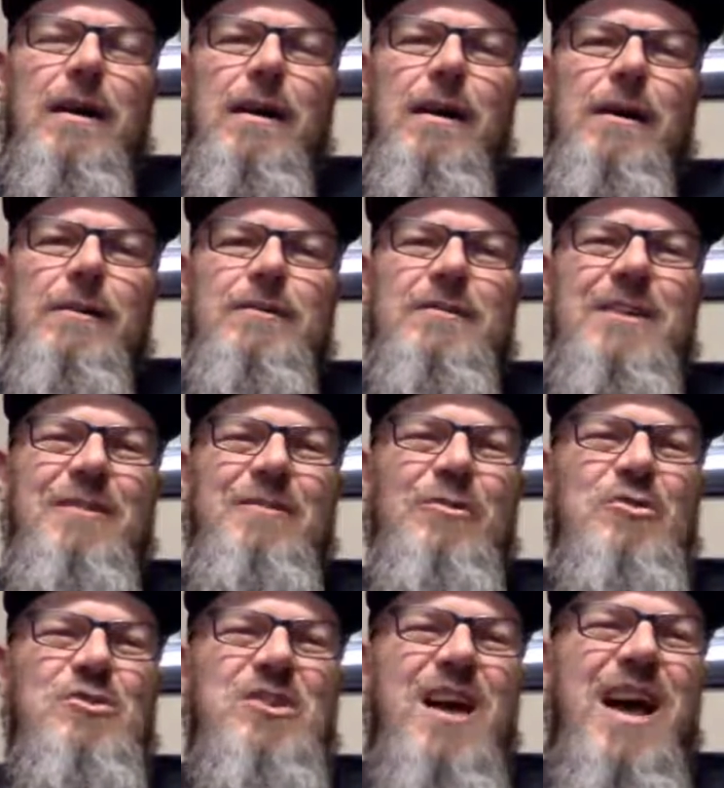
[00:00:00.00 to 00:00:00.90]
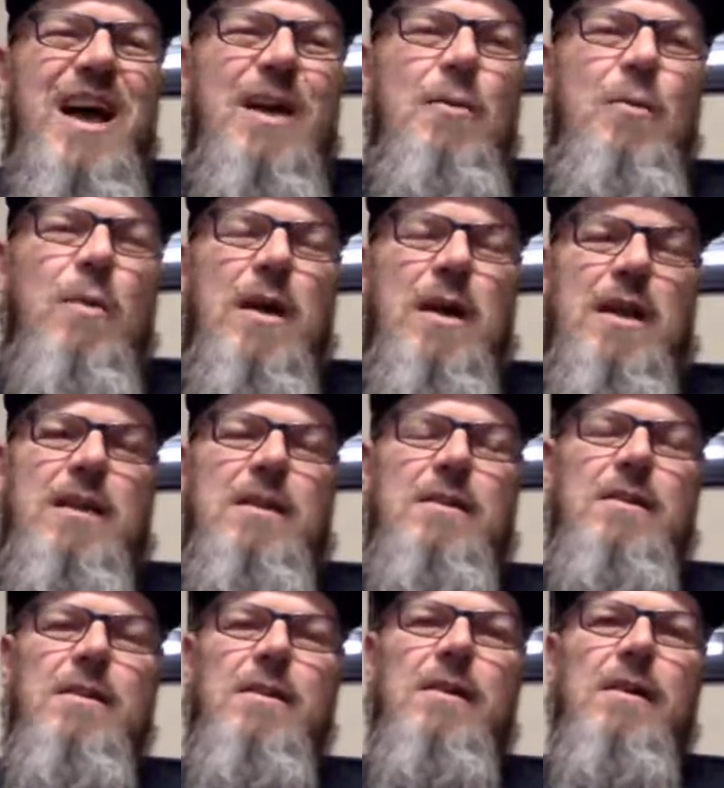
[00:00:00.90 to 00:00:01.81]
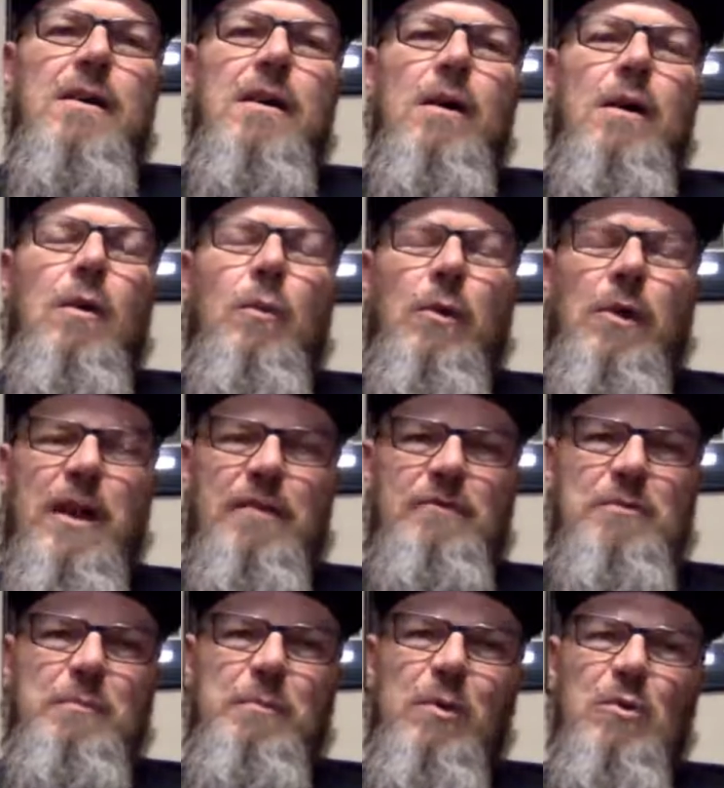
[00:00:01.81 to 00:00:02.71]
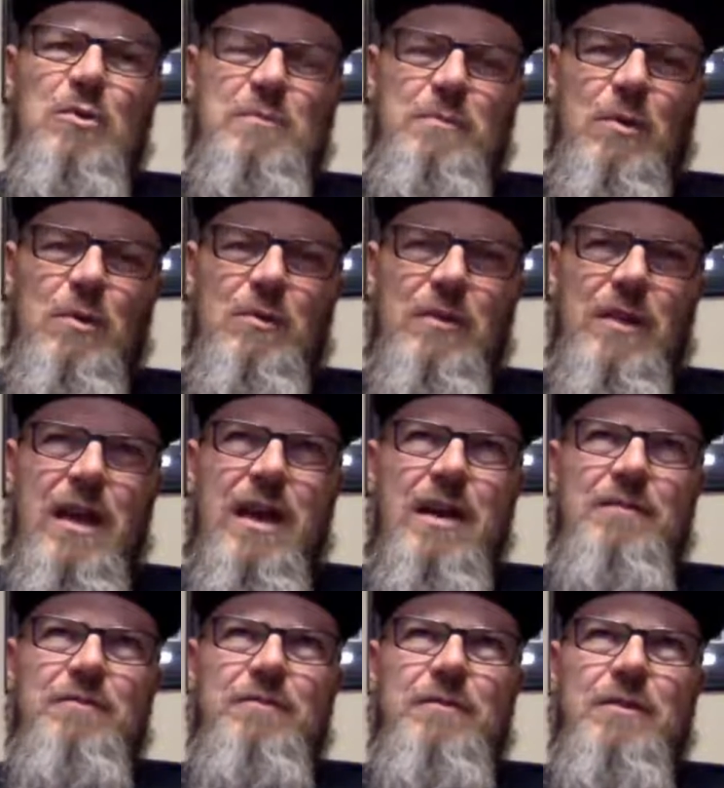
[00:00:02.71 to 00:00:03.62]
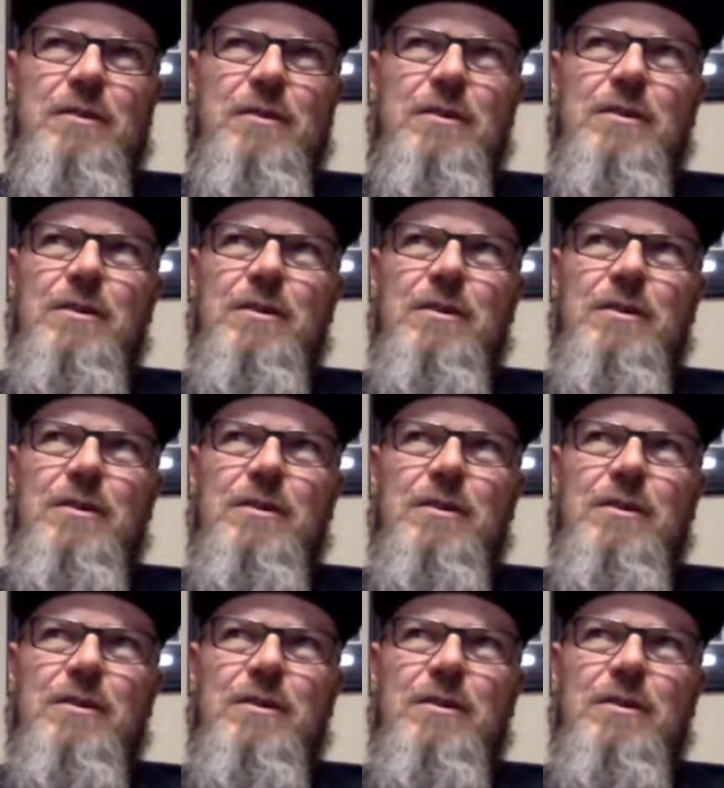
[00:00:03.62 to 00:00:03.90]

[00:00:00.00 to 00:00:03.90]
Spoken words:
Devil's Highway. We're gonna have to postpone that for